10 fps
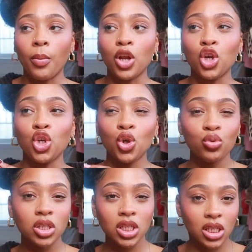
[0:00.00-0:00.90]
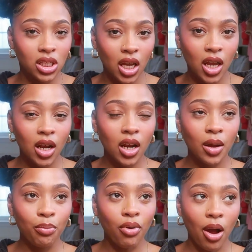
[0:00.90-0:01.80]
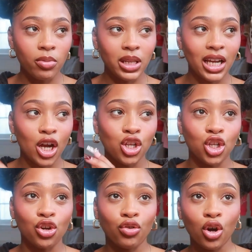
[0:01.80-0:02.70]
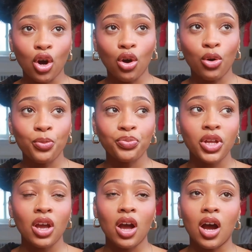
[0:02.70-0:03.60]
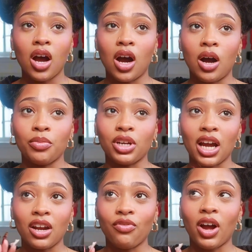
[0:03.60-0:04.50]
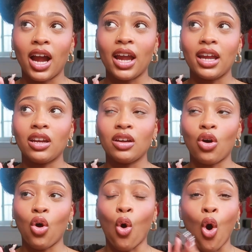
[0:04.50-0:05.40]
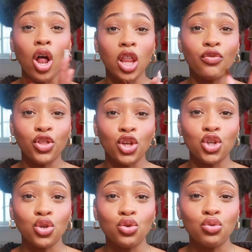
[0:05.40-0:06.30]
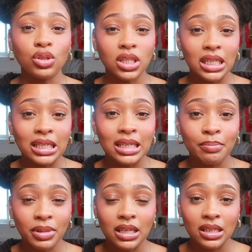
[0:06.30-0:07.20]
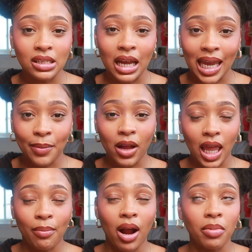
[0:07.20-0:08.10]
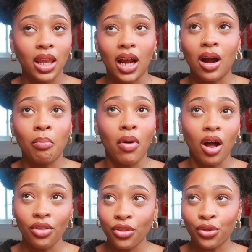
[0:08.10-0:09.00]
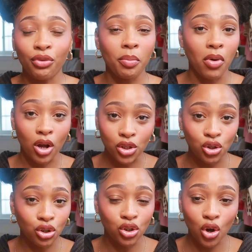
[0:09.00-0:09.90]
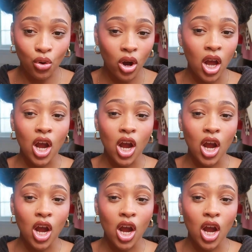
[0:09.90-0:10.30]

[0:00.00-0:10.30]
New season, probably like a year ago. You're not gonna find all of the new season pieces that came out like probably like a month, 3 months or so.